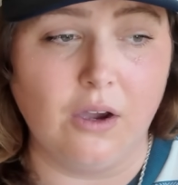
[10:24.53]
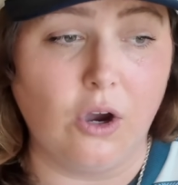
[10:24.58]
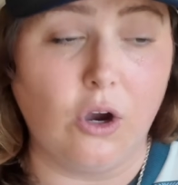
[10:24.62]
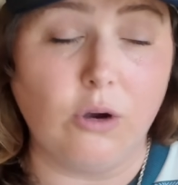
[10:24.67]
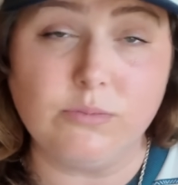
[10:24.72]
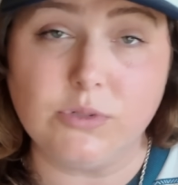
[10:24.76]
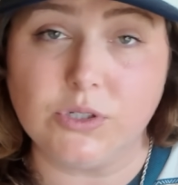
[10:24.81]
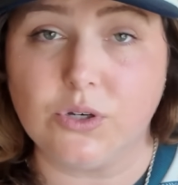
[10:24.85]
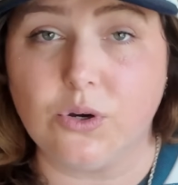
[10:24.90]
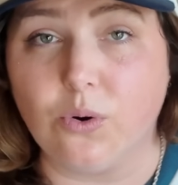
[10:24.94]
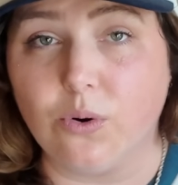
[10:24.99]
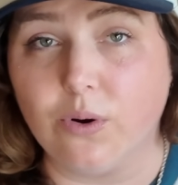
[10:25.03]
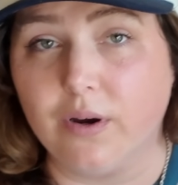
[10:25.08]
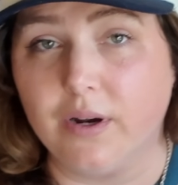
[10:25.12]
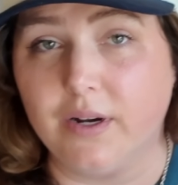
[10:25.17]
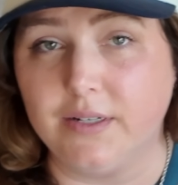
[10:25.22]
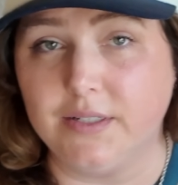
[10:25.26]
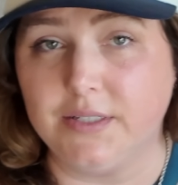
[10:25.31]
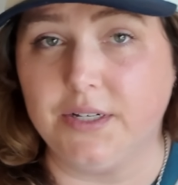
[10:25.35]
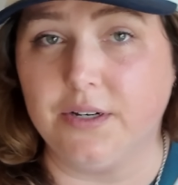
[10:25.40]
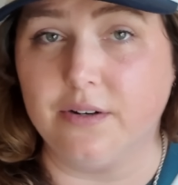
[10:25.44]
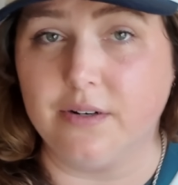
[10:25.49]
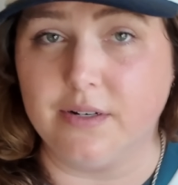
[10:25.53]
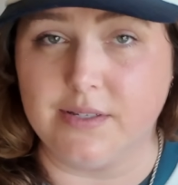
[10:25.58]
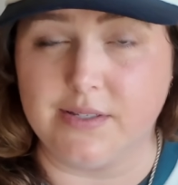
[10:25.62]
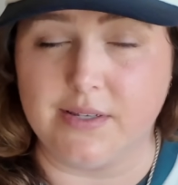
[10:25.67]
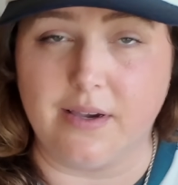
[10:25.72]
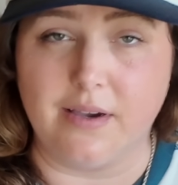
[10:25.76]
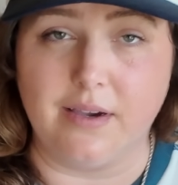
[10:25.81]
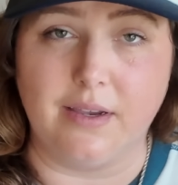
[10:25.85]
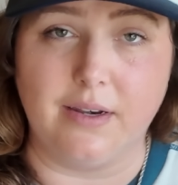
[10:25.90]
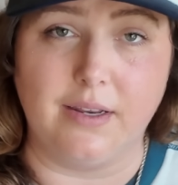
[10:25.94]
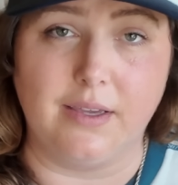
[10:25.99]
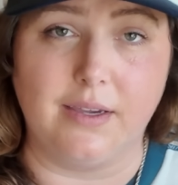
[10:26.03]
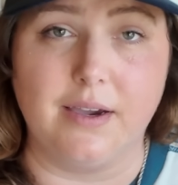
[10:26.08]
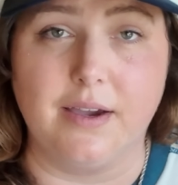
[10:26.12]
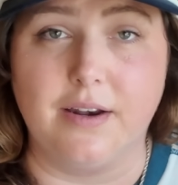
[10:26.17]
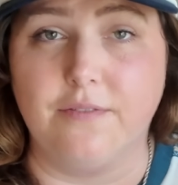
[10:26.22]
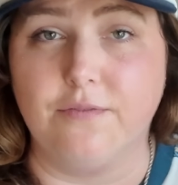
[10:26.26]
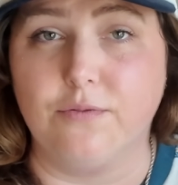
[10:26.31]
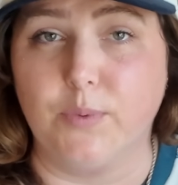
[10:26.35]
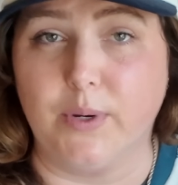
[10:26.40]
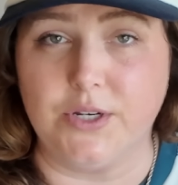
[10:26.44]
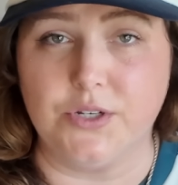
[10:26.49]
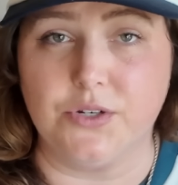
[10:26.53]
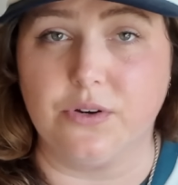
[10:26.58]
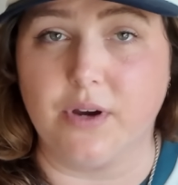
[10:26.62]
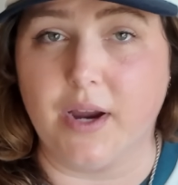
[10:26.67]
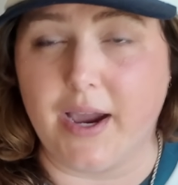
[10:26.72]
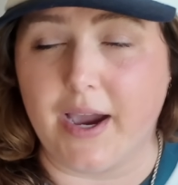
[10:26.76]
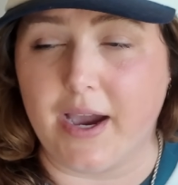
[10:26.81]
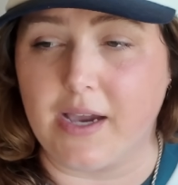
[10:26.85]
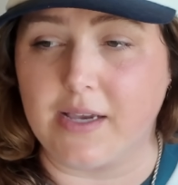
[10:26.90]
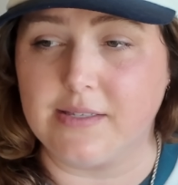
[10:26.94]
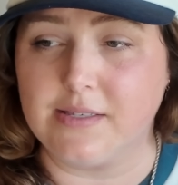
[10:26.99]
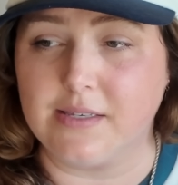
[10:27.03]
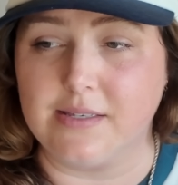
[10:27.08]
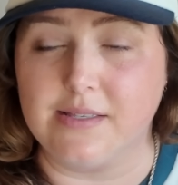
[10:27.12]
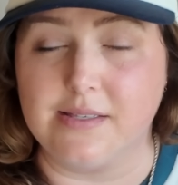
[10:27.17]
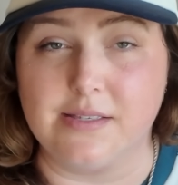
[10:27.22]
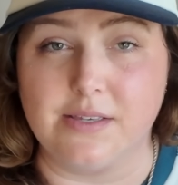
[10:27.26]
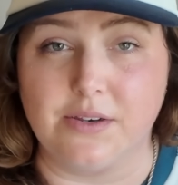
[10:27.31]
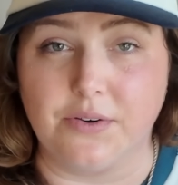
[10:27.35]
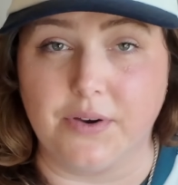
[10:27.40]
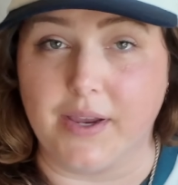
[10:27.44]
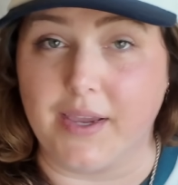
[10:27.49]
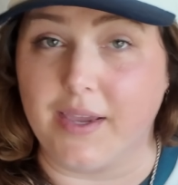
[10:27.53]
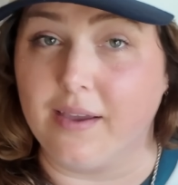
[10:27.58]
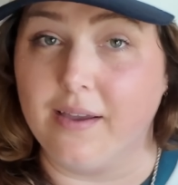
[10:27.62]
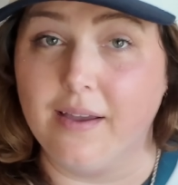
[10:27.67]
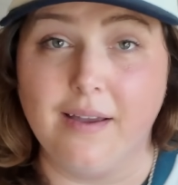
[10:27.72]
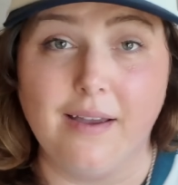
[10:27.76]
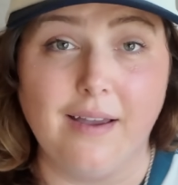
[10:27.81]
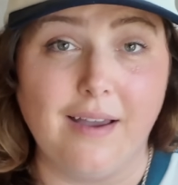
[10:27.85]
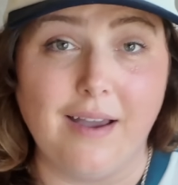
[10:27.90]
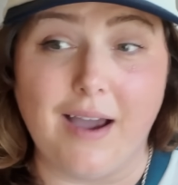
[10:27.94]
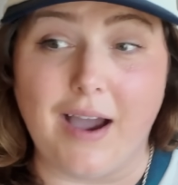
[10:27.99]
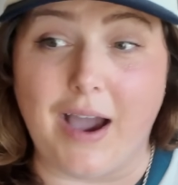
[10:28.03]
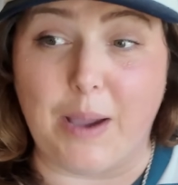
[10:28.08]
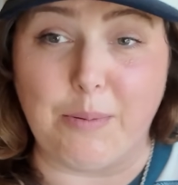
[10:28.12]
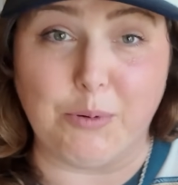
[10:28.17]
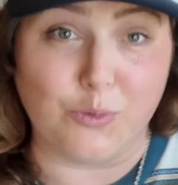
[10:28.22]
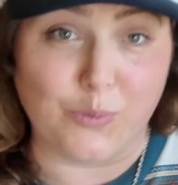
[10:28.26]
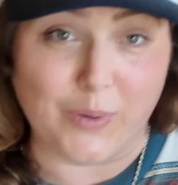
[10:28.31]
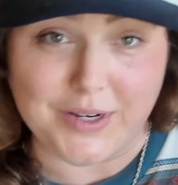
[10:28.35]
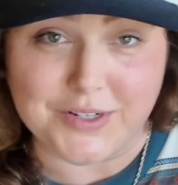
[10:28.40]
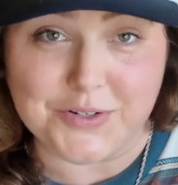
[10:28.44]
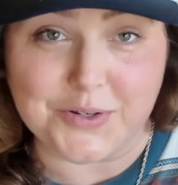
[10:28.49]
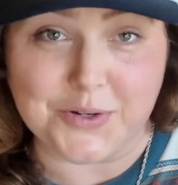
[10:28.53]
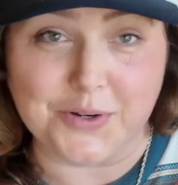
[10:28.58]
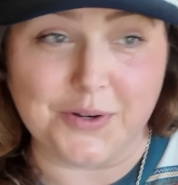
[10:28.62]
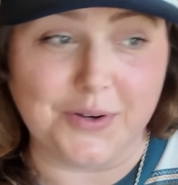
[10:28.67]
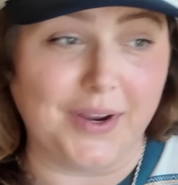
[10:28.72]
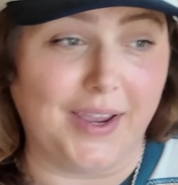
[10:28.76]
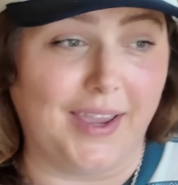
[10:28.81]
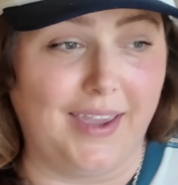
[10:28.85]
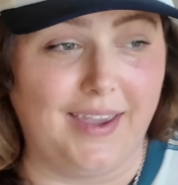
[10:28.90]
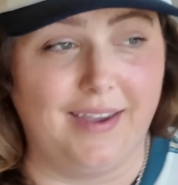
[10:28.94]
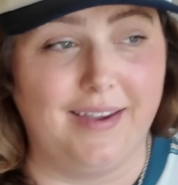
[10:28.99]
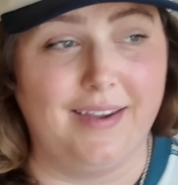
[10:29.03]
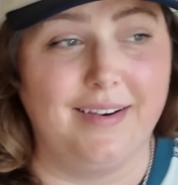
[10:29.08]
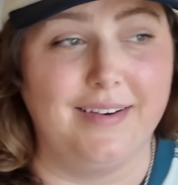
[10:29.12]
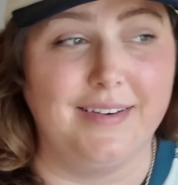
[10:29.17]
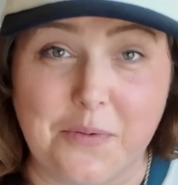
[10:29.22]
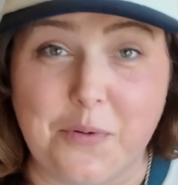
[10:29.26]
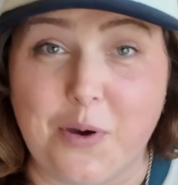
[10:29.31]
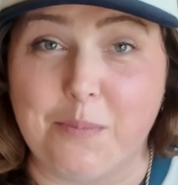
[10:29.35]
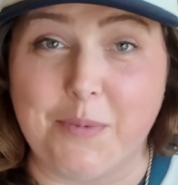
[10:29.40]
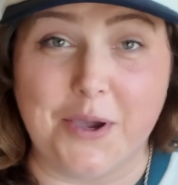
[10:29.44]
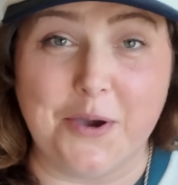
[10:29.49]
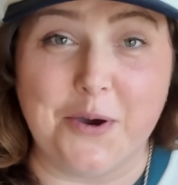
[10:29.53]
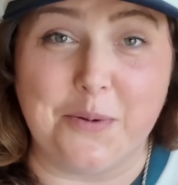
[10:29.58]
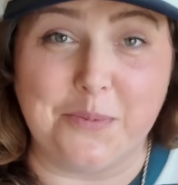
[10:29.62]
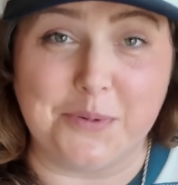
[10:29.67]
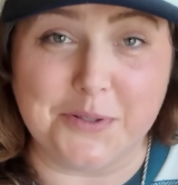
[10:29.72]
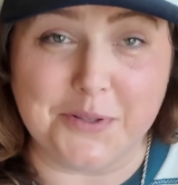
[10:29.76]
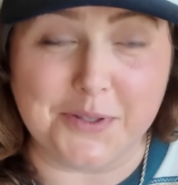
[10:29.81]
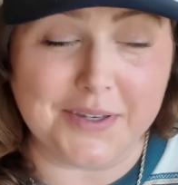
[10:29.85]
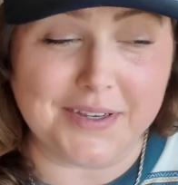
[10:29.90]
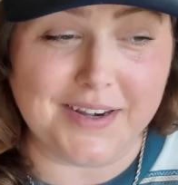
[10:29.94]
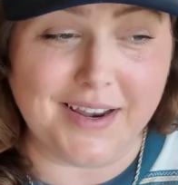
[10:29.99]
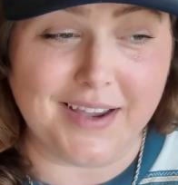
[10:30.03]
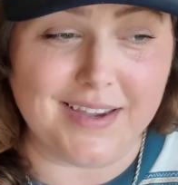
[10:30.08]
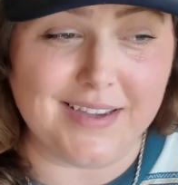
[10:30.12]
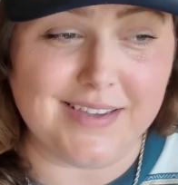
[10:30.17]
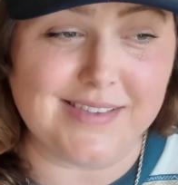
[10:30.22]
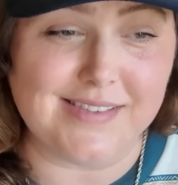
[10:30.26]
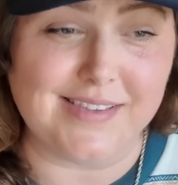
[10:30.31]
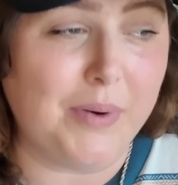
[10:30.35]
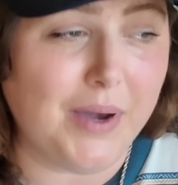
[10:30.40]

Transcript: home decor and interior design and kind of renter hacks, considering I'm a renter and I want my home to look nice.